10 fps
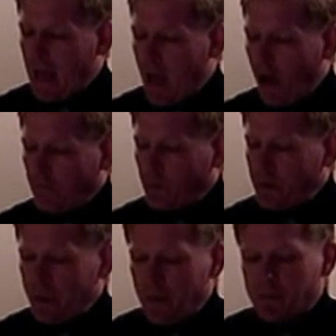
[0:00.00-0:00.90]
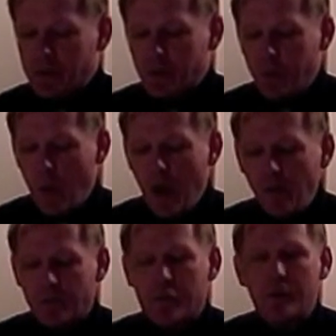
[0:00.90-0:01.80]
However, when you get up to
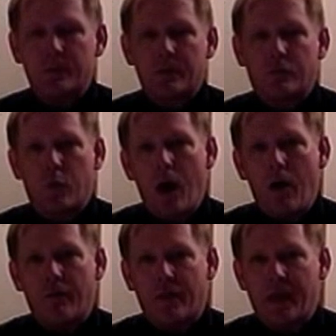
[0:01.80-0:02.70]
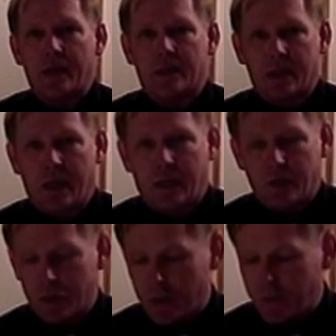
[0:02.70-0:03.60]
12 groups of 12 things
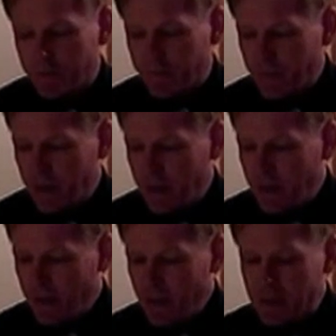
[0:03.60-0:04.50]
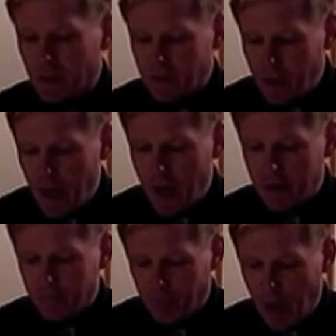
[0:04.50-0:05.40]
each, that's a
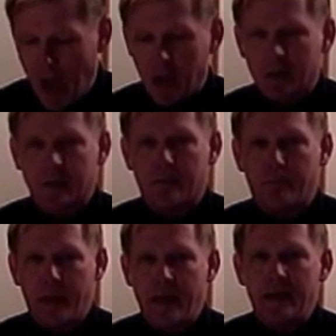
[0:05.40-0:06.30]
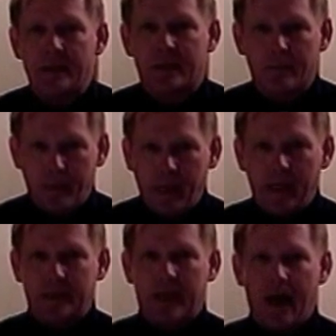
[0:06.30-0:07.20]
lot of blocks and beans and
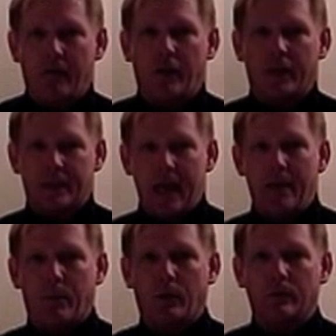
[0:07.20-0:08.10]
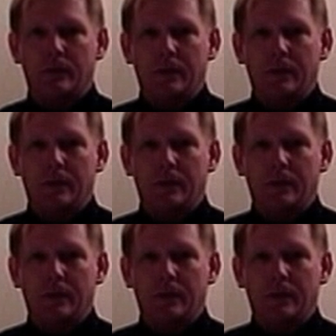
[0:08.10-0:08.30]
pennies to have on the table.